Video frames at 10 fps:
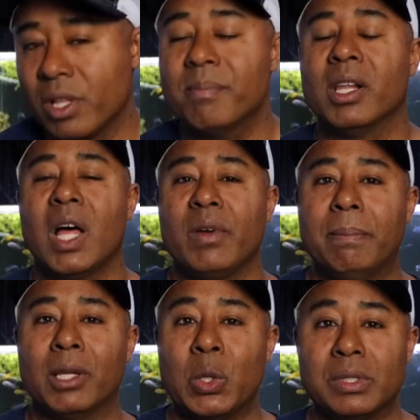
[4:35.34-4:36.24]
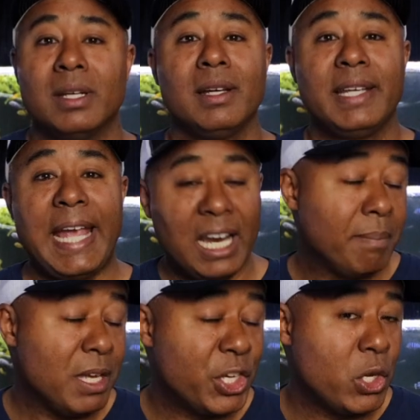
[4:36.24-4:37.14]
with Malawi bloat, can
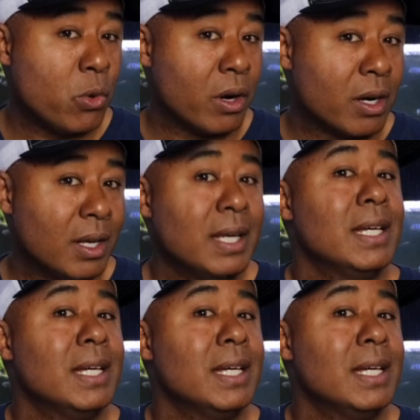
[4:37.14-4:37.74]
it be cured?